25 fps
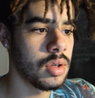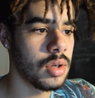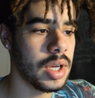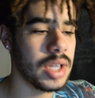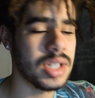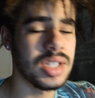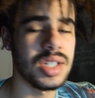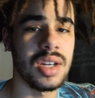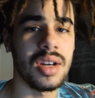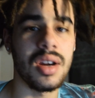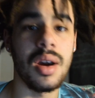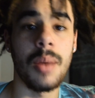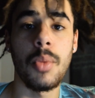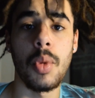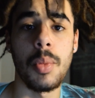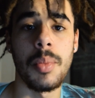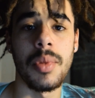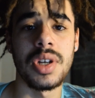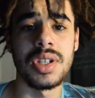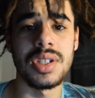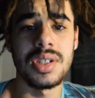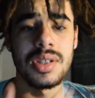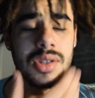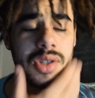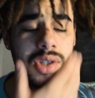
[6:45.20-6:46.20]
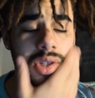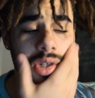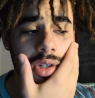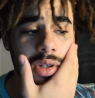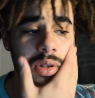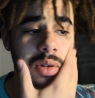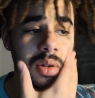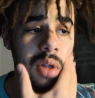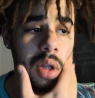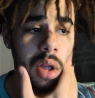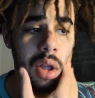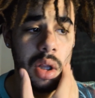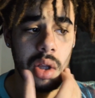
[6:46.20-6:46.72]
actually a couple months it
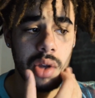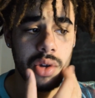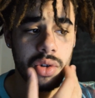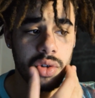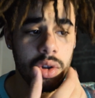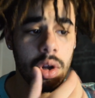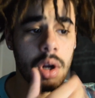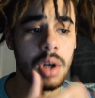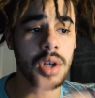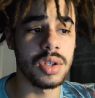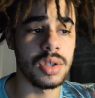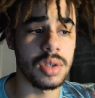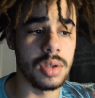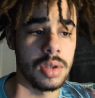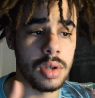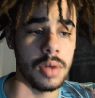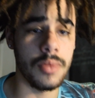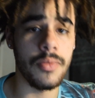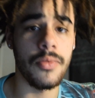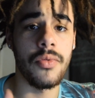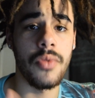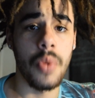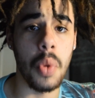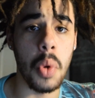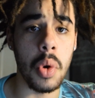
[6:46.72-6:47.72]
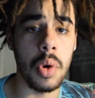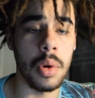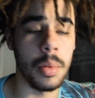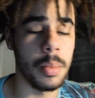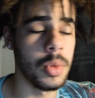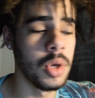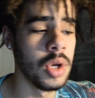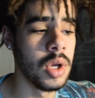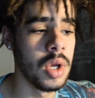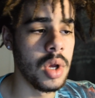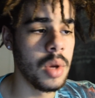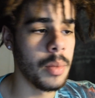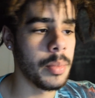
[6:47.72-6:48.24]
should start to form,
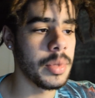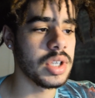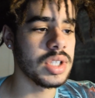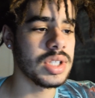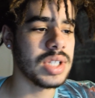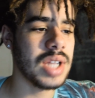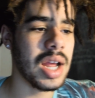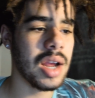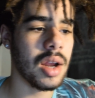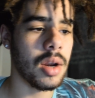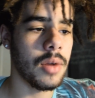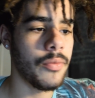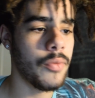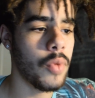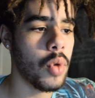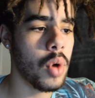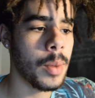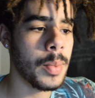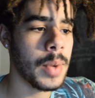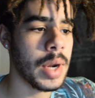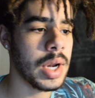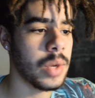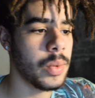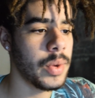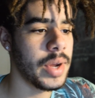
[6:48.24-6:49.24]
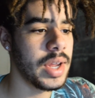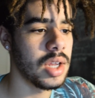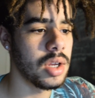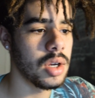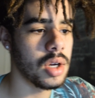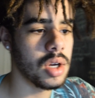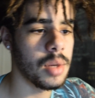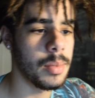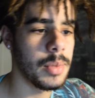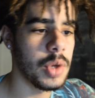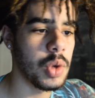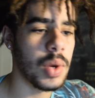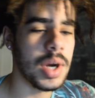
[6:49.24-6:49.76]
but it's not going to form right away. You're
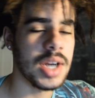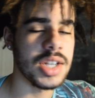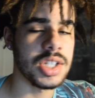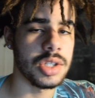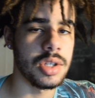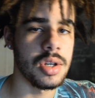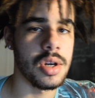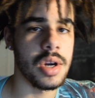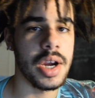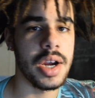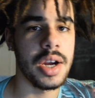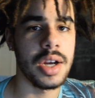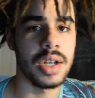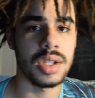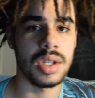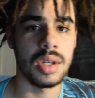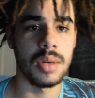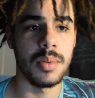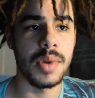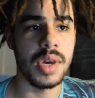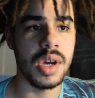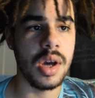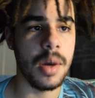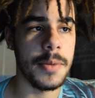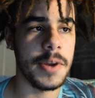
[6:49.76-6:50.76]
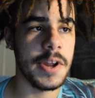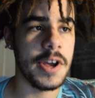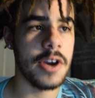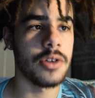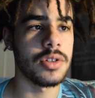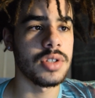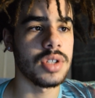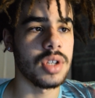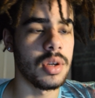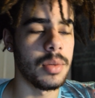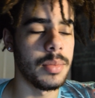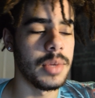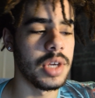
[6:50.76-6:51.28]
going to be washing your hair, it's going to be coming out,
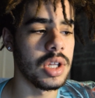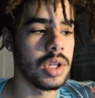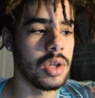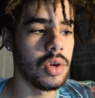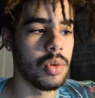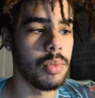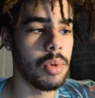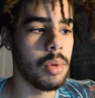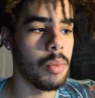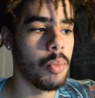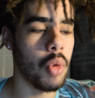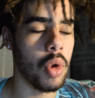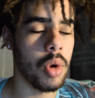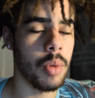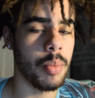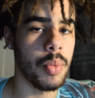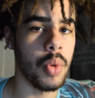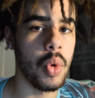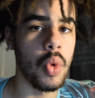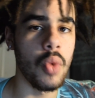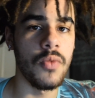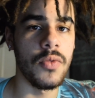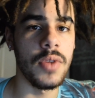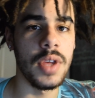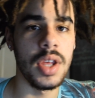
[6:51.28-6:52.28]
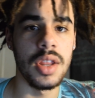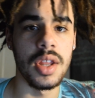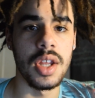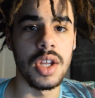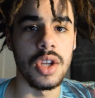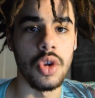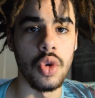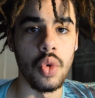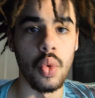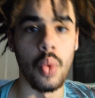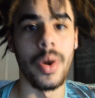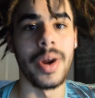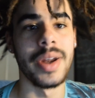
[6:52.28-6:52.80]
it's going to be a little bit more poofy than
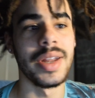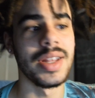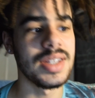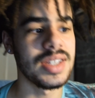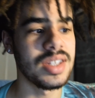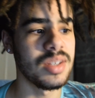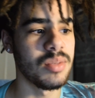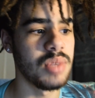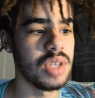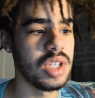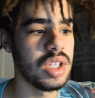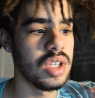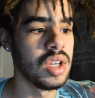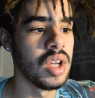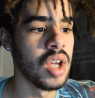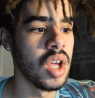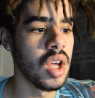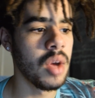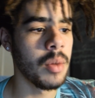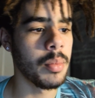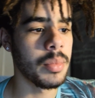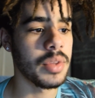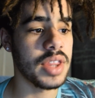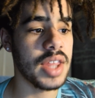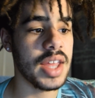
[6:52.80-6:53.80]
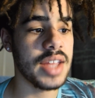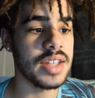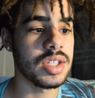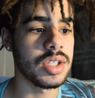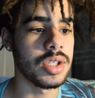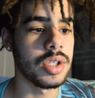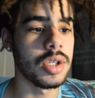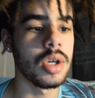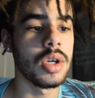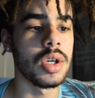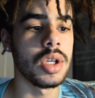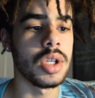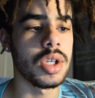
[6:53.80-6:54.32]
you want it to be, but that's
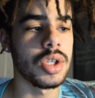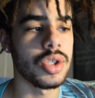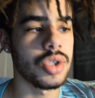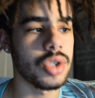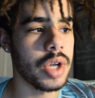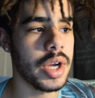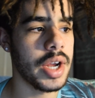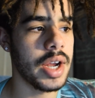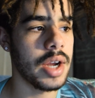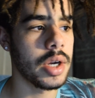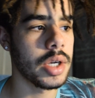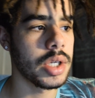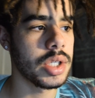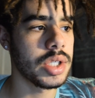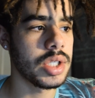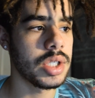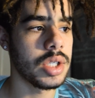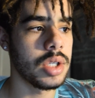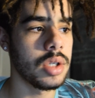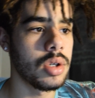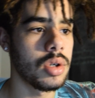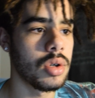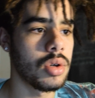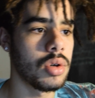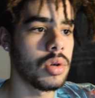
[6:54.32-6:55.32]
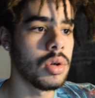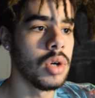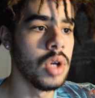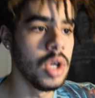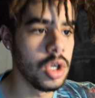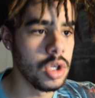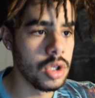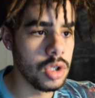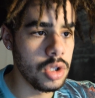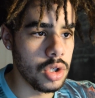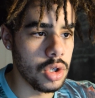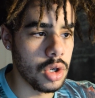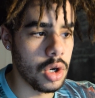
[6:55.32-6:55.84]
good because your hair is still,
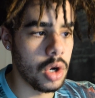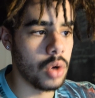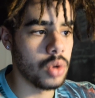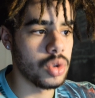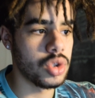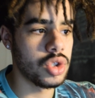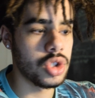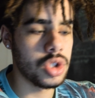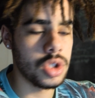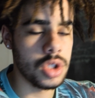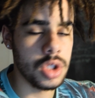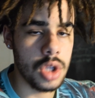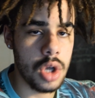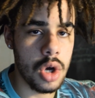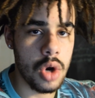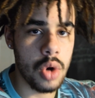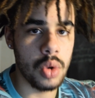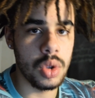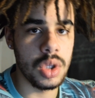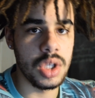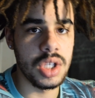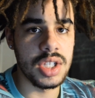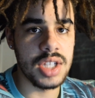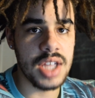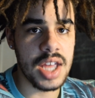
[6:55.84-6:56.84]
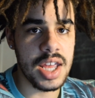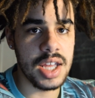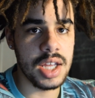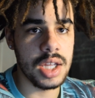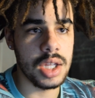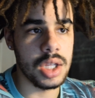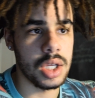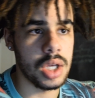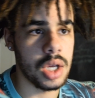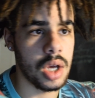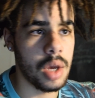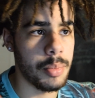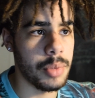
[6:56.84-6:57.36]
slowly
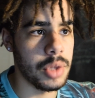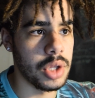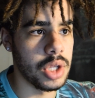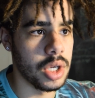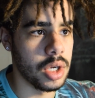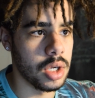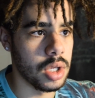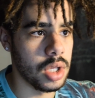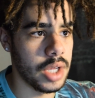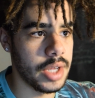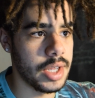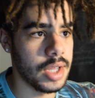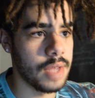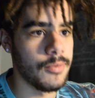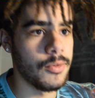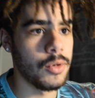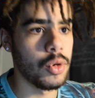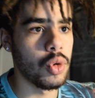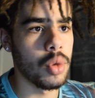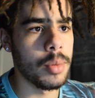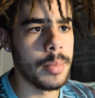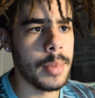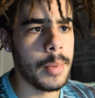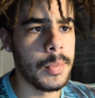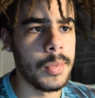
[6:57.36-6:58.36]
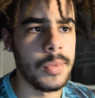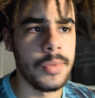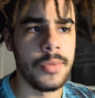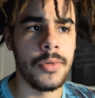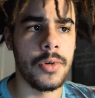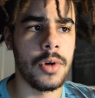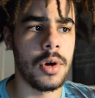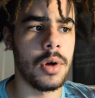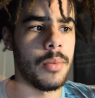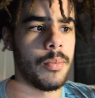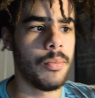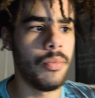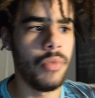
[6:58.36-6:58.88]
tangling up in there. Like if you remember
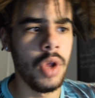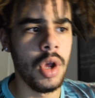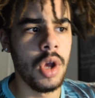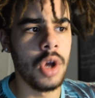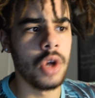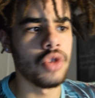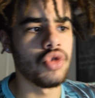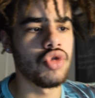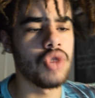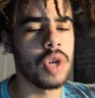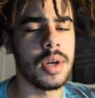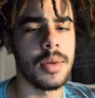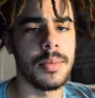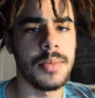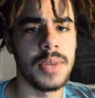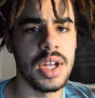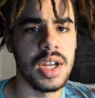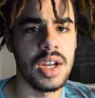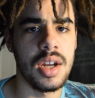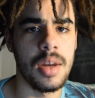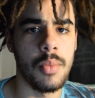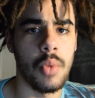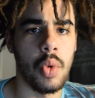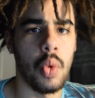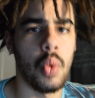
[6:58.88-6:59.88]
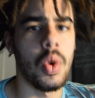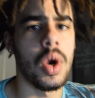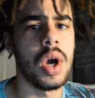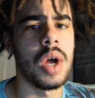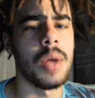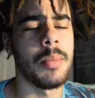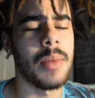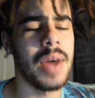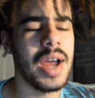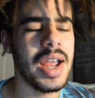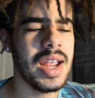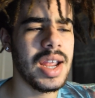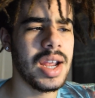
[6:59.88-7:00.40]
from dread update number
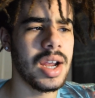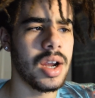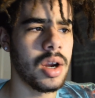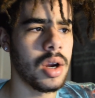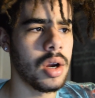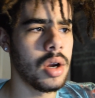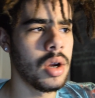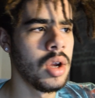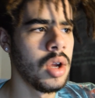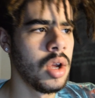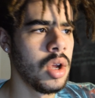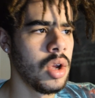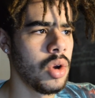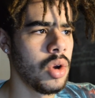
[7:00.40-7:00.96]
1, my hair